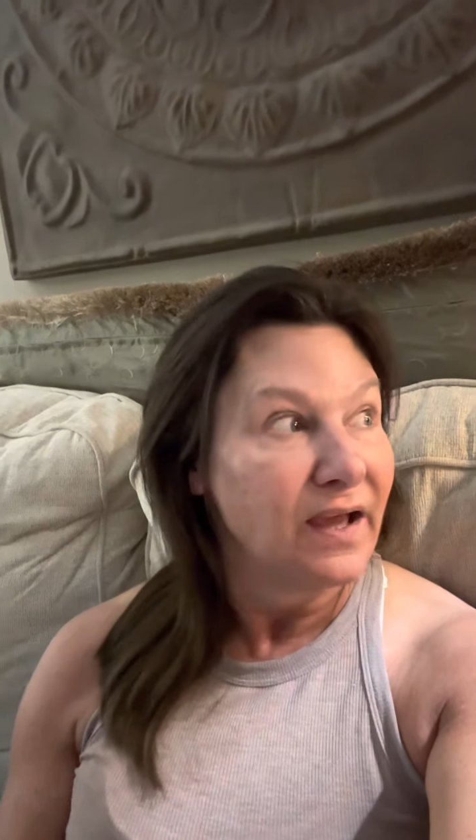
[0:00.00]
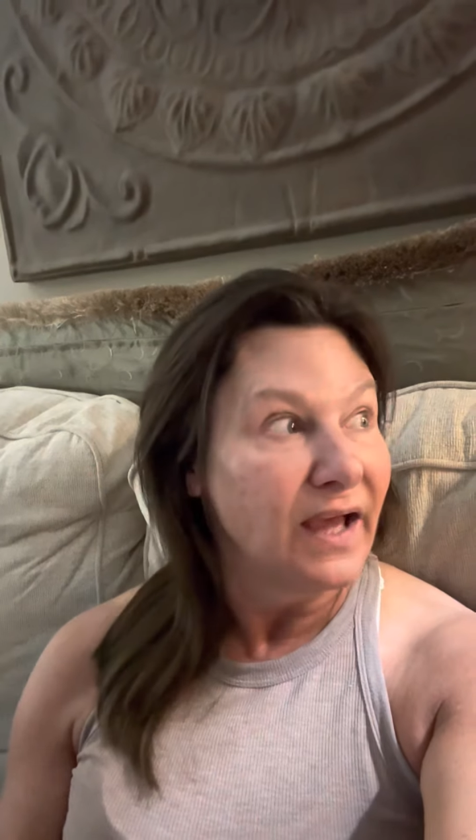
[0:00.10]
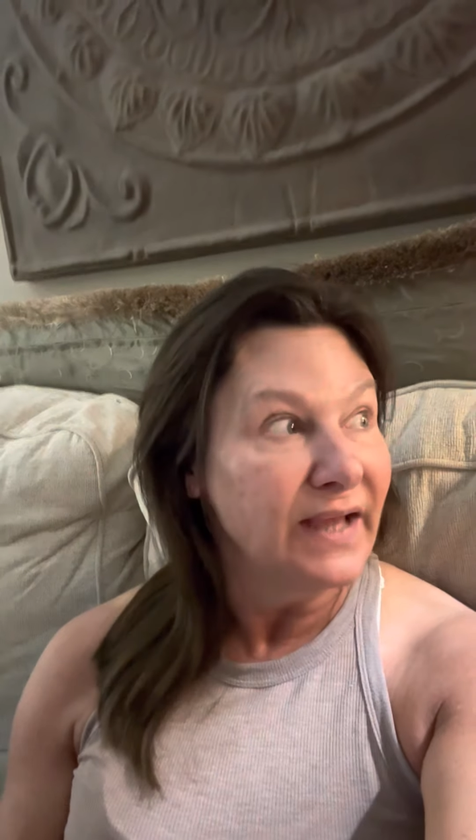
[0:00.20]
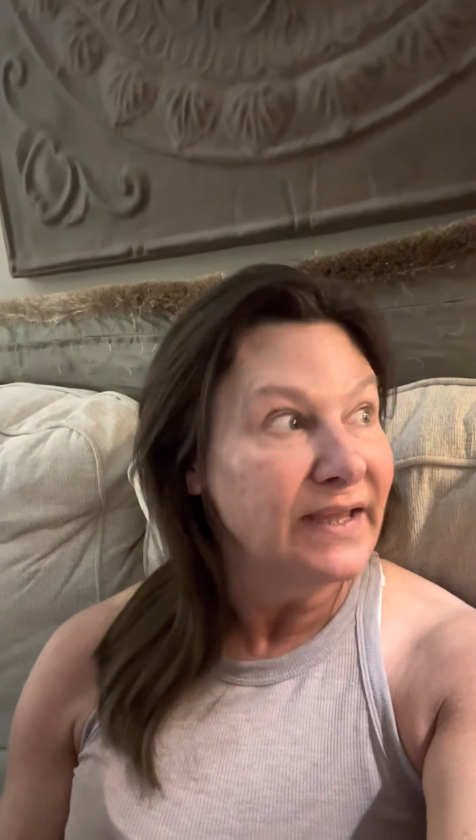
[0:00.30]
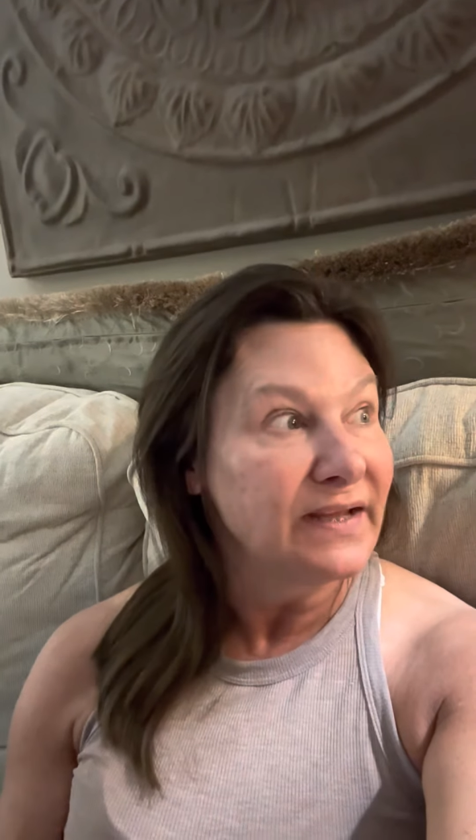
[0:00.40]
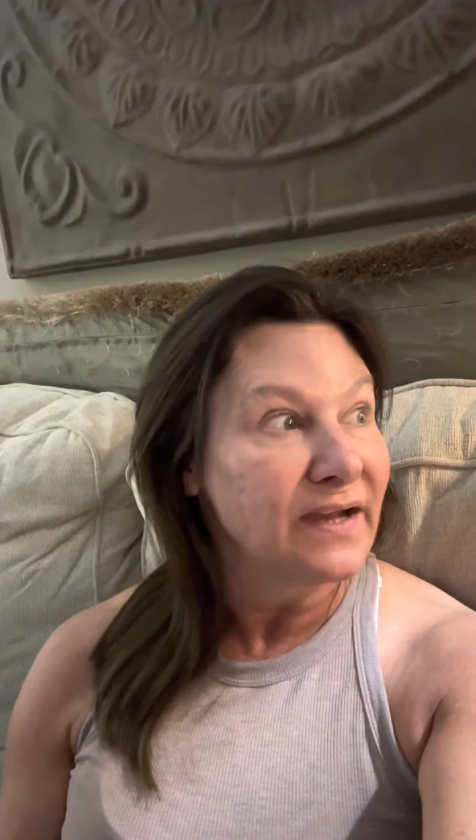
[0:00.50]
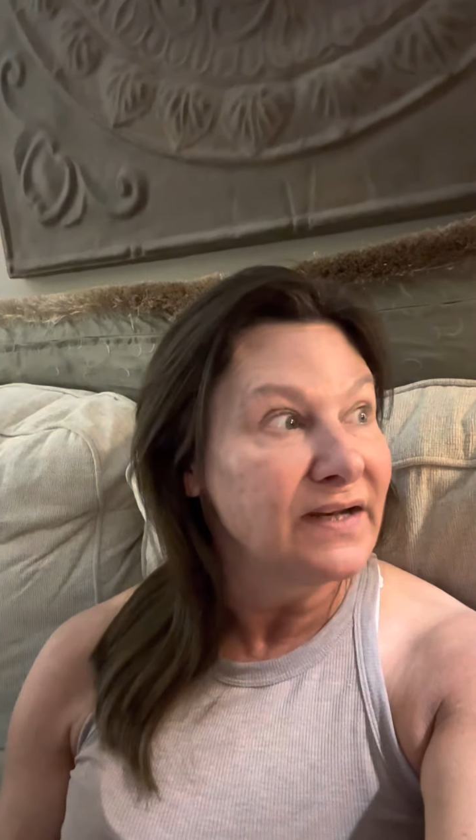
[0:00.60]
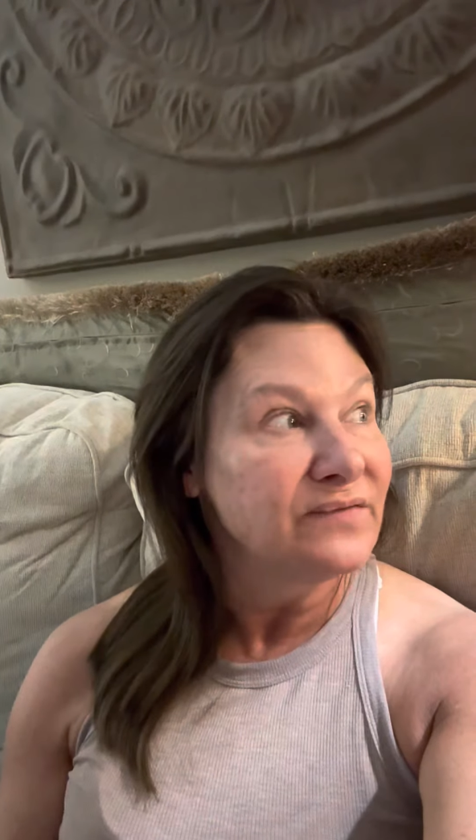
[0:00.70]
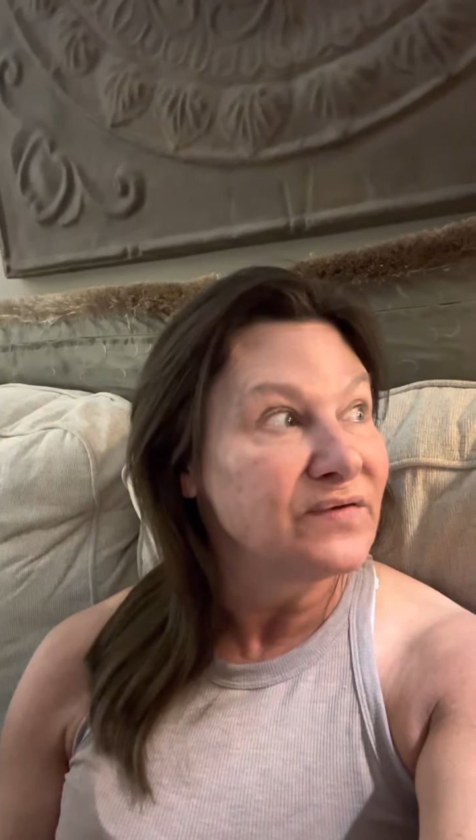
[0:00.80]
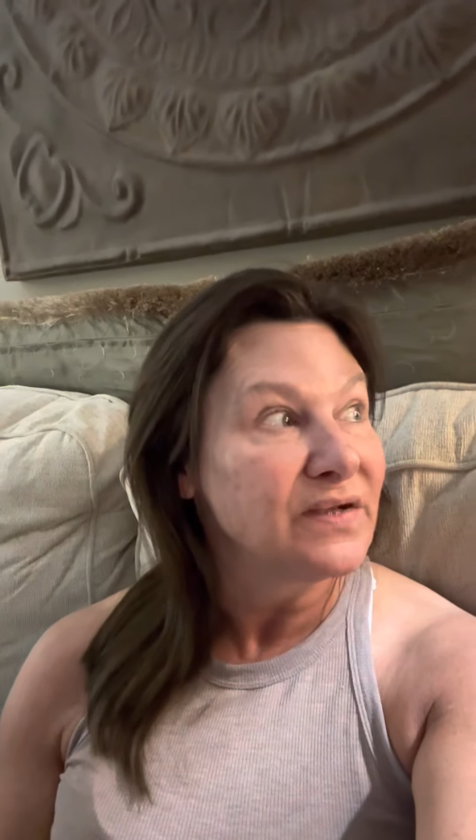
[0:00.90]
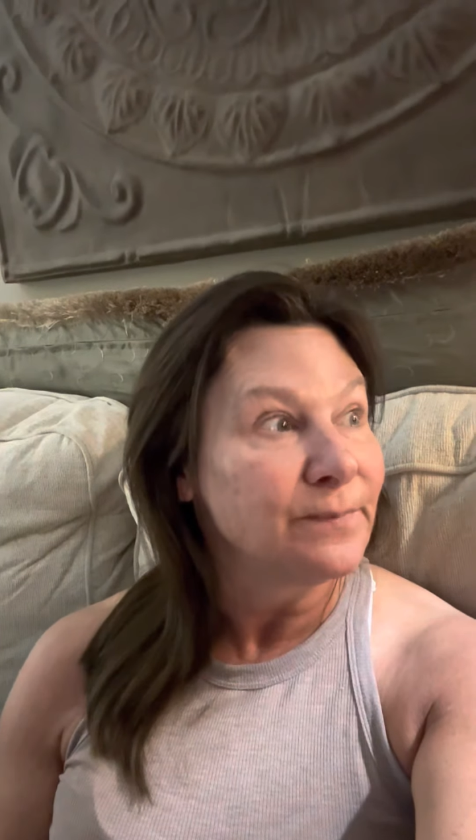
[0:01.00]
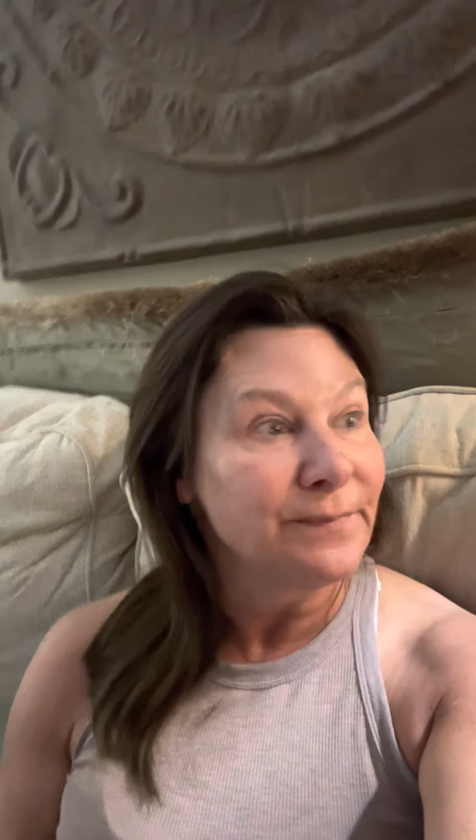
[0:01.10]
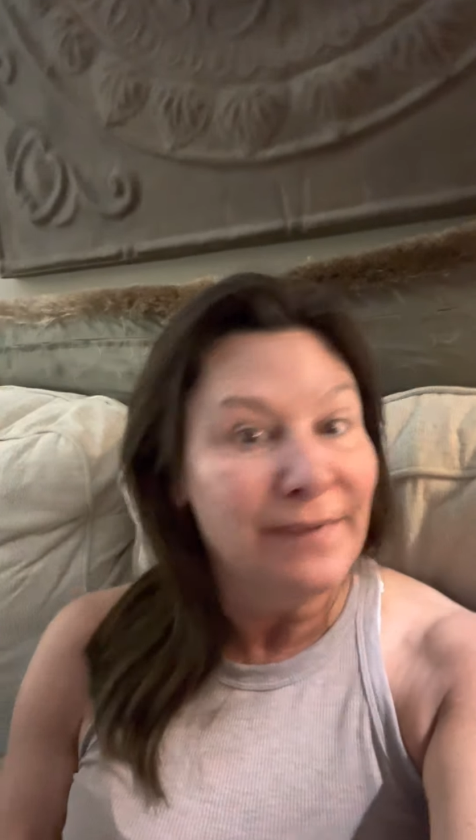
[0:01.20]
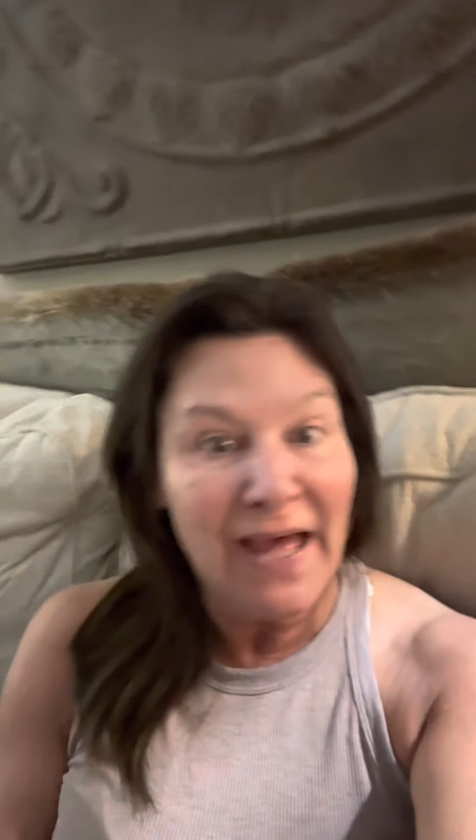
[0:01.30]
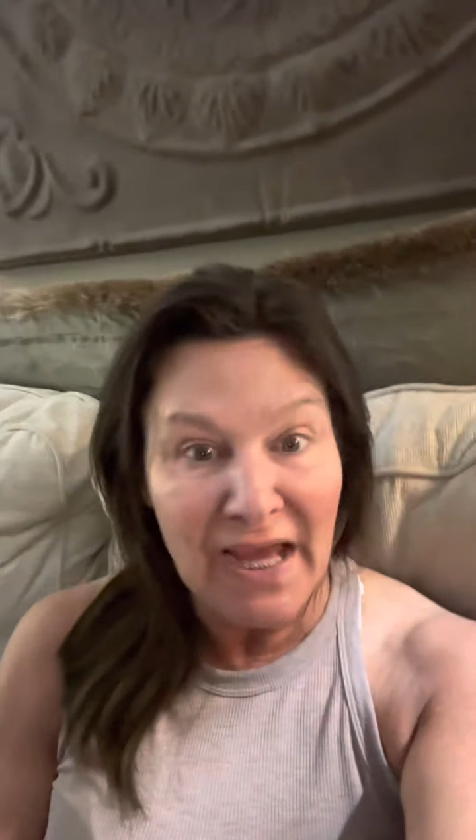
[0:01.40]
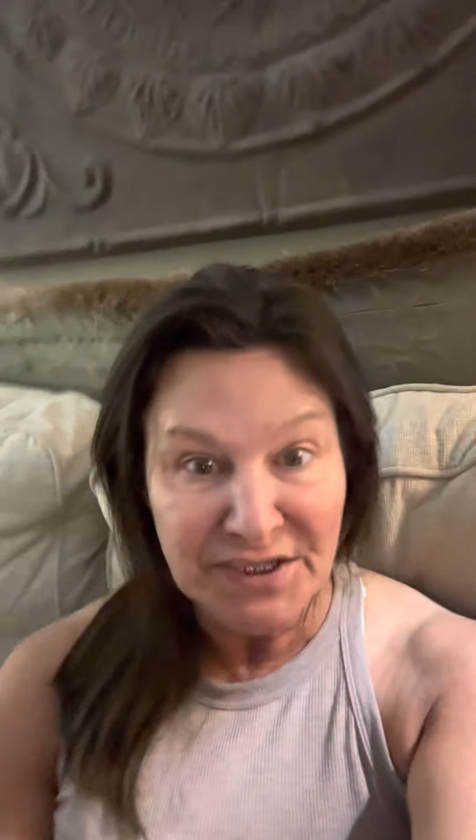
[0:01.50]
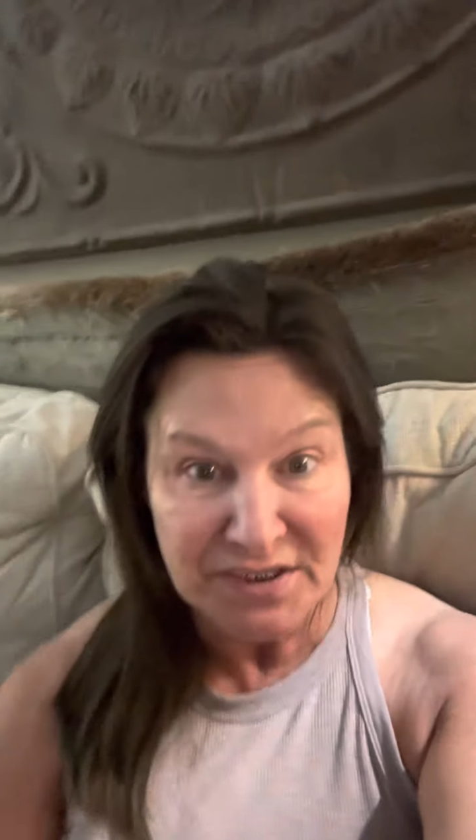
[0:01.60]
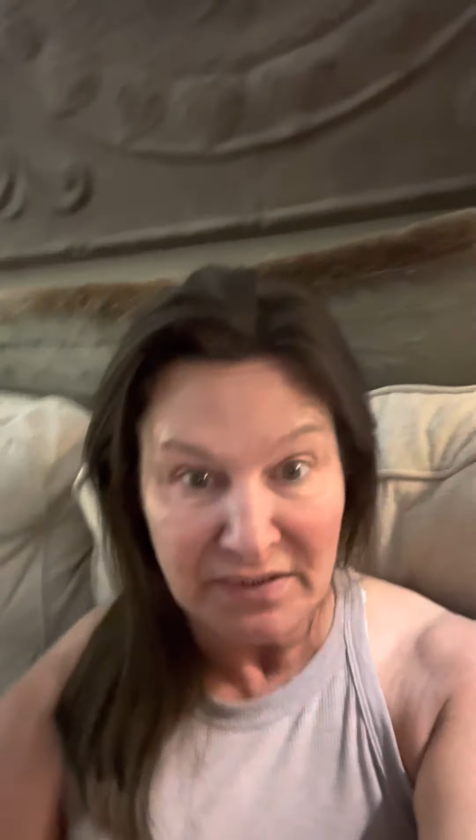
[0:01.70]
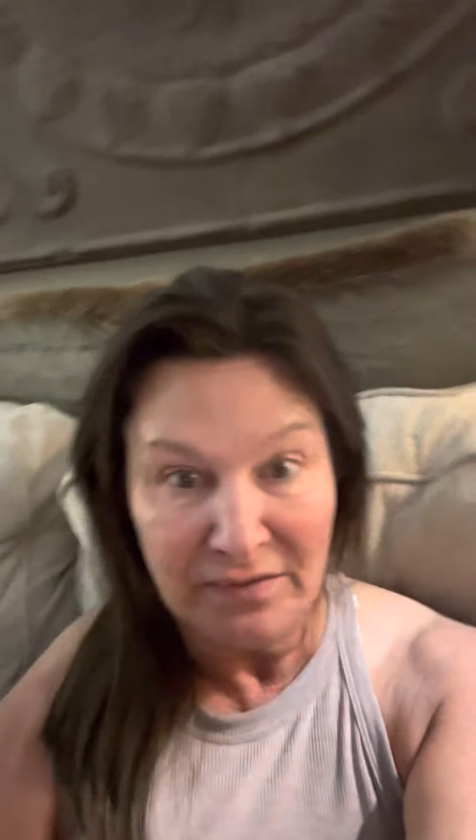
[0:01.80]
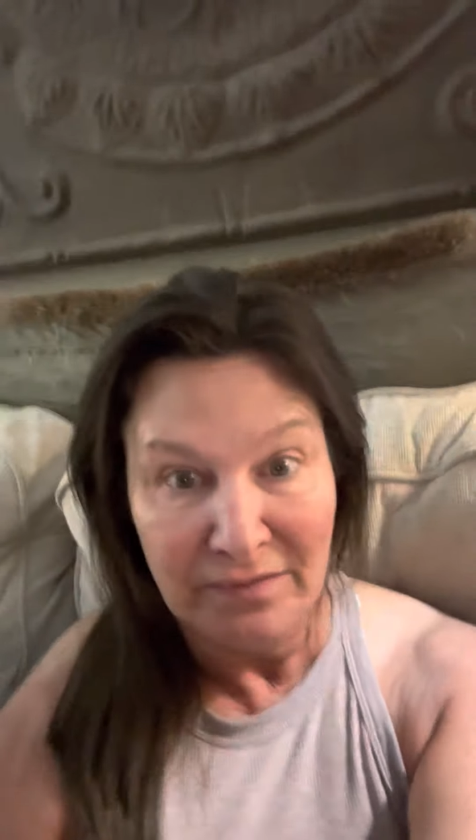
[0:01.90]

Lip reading: I cannot even imagine